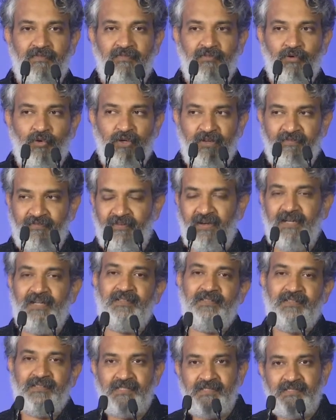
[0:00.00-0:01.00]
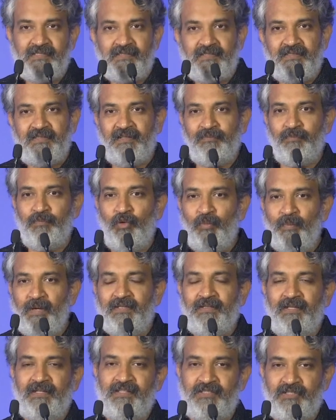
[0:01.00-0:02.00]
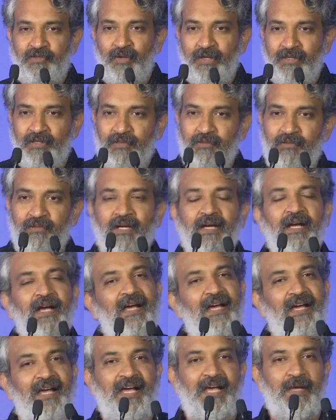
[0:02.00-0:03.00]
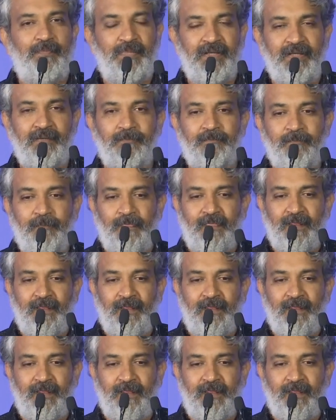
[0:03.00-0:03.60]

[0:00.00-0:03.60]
fructified. This is the movement that is going to happen.